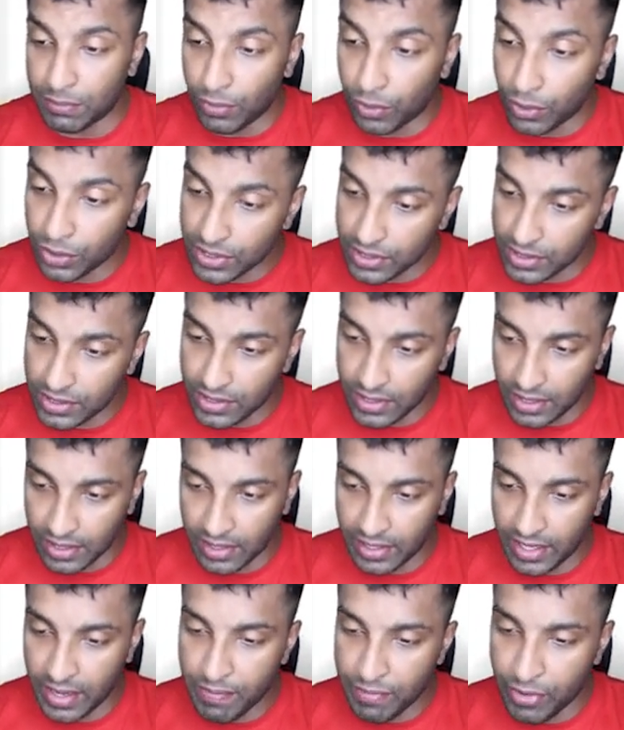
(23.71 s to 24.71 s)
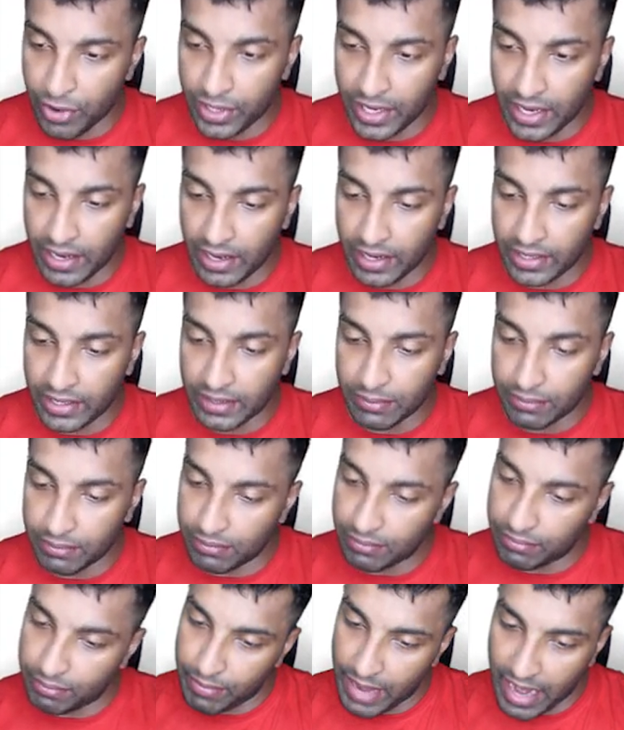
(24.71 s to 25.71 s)
Most importantly, the
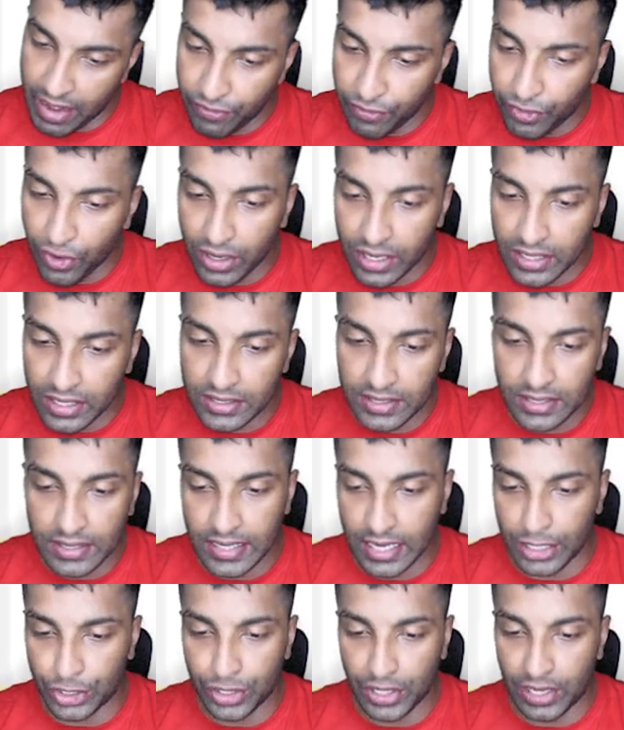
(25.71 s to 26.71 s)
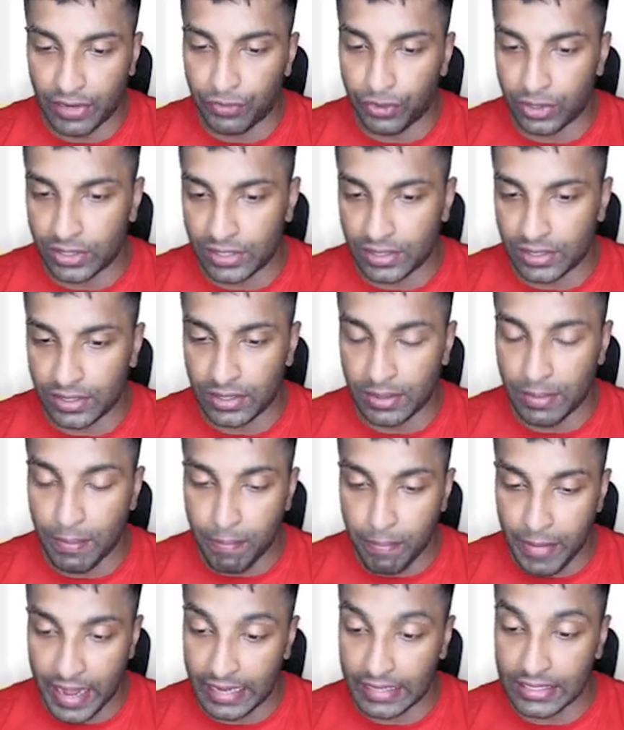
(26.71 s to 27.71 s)
main focus is actually for the
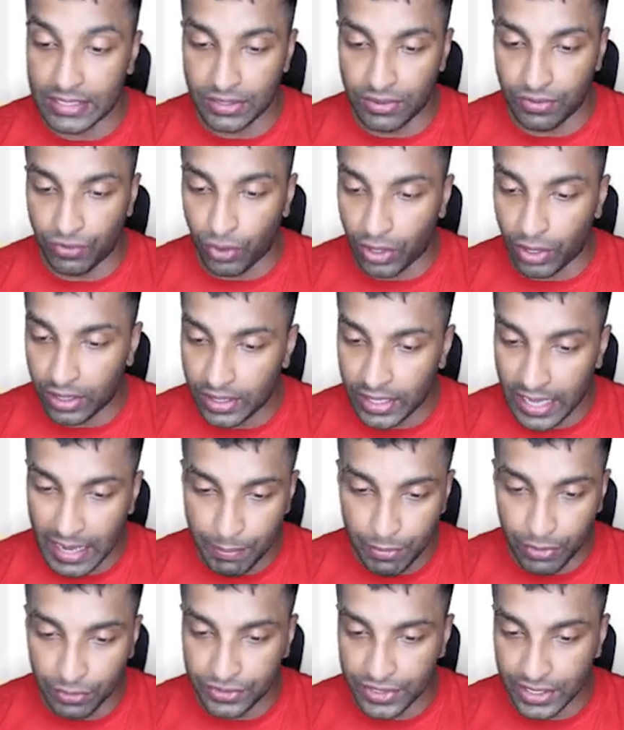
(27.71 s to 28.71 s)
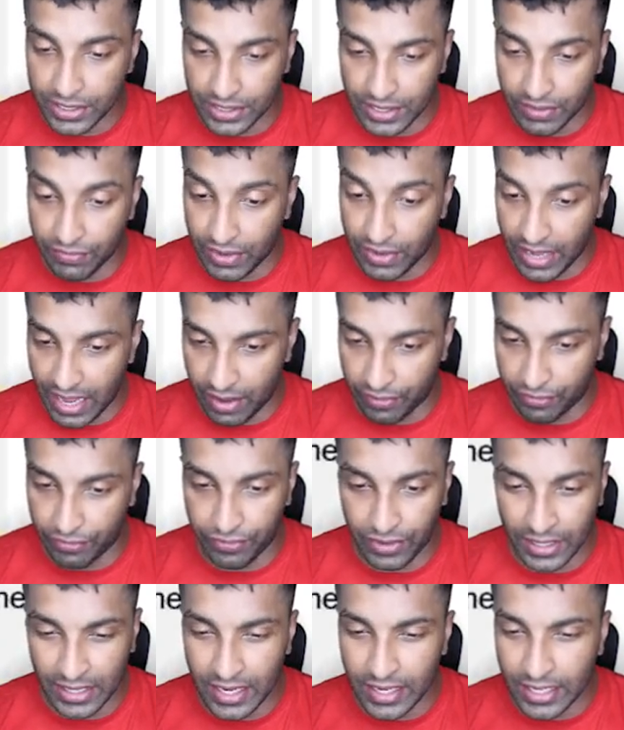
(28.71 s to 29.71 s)
mains, what type of system we
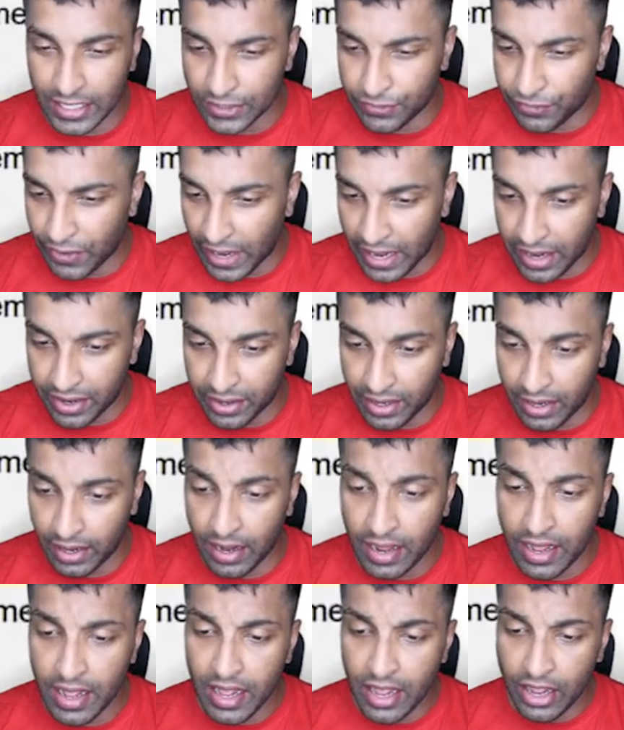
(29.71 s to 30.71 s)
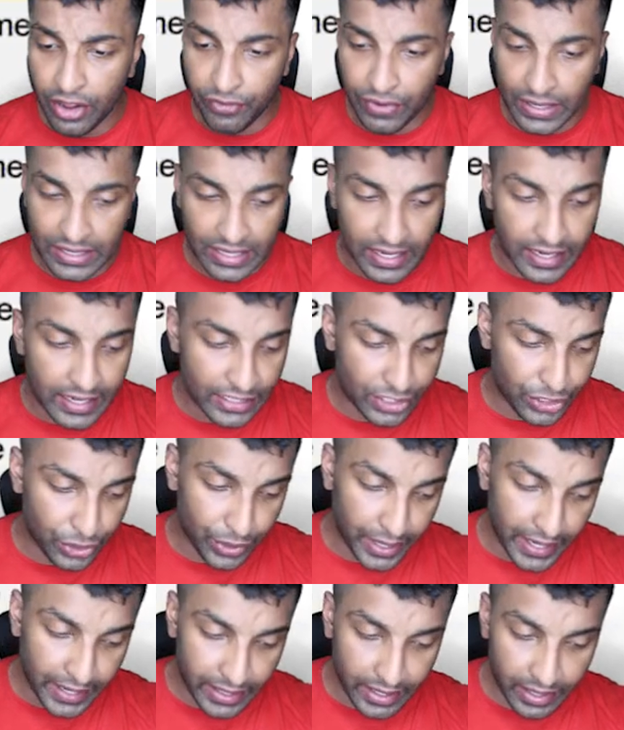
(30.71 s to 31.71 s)
have, whether it is federal, whether it is
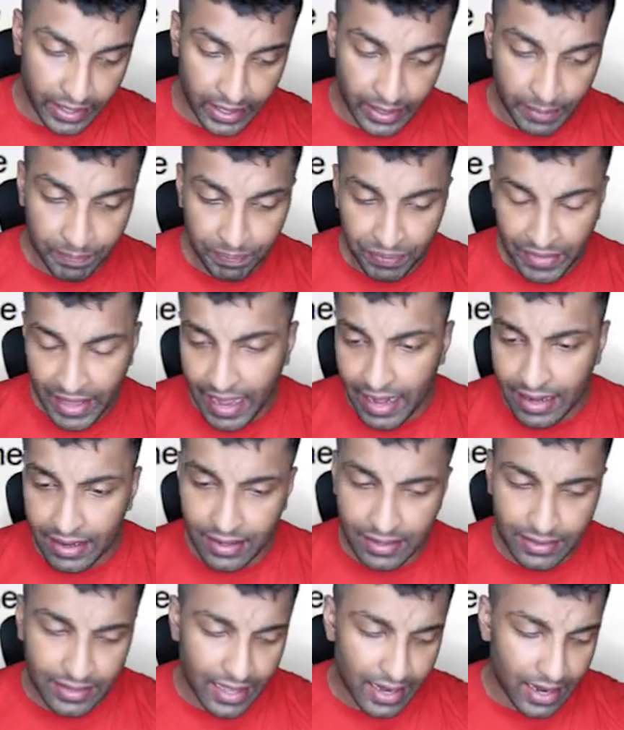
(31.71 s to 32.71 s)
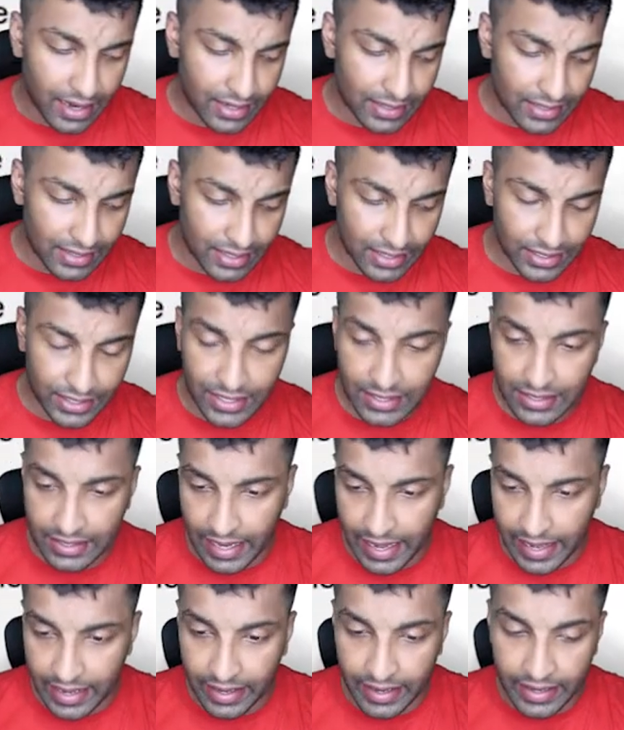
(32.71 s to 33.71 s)
unitary, and there are discussions
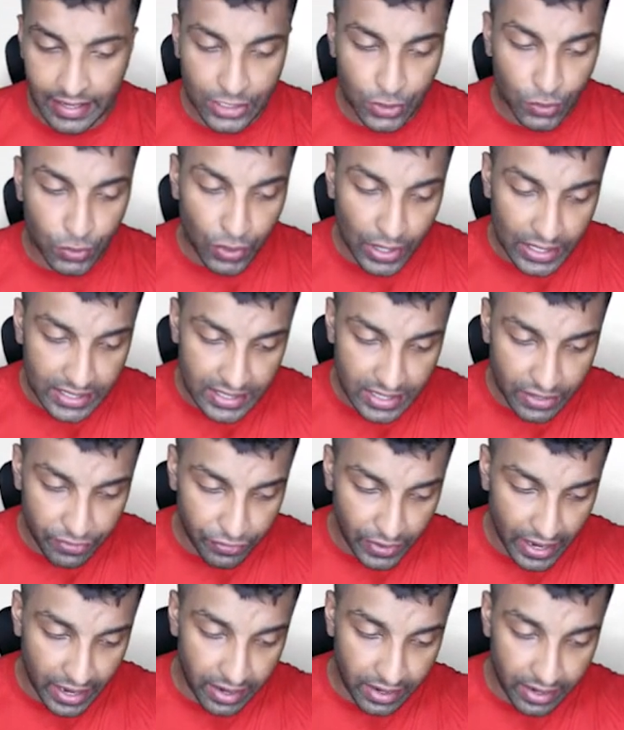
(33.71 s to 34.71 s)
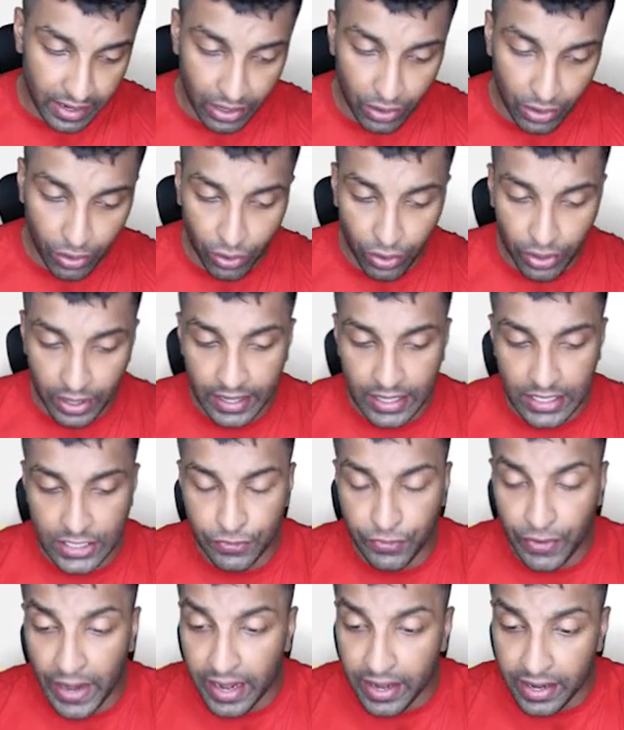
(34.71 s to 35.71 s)
like it is quasi-federal or it
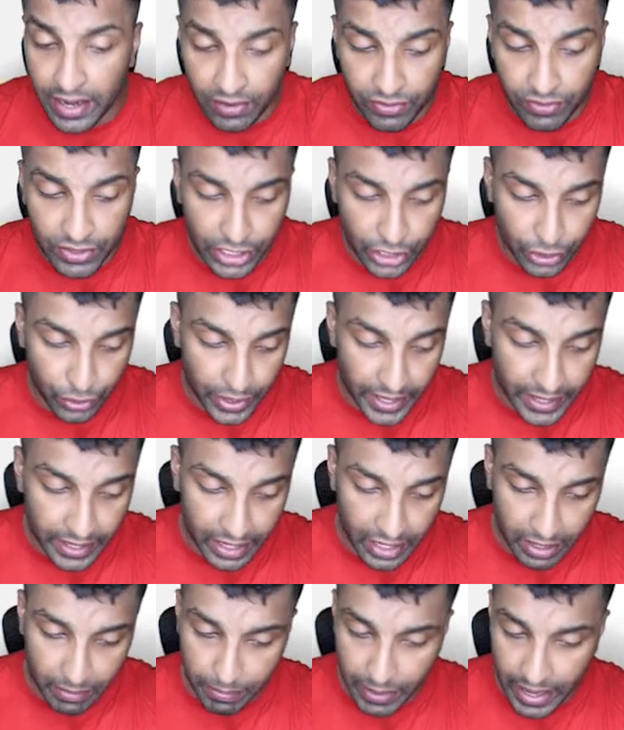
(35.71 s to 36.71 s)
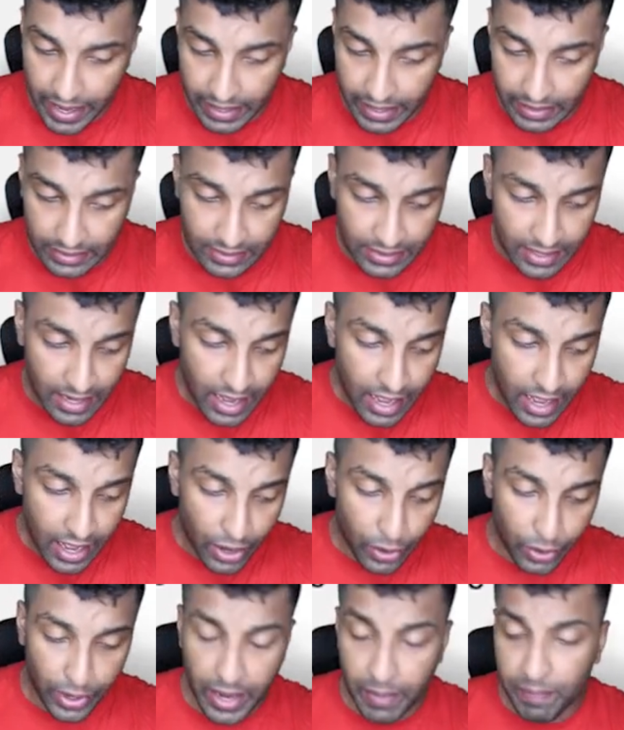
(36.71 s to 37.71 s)
is federal with unitary bias,
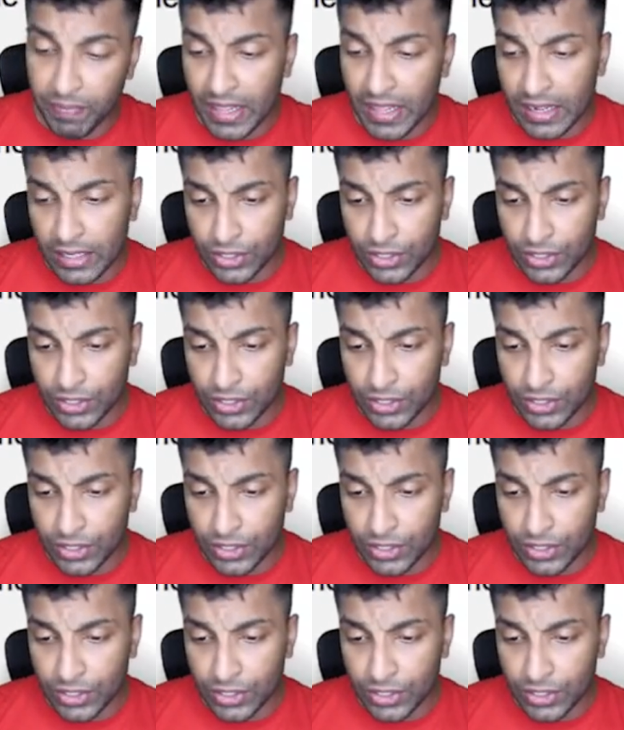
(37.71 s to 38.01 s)
okay?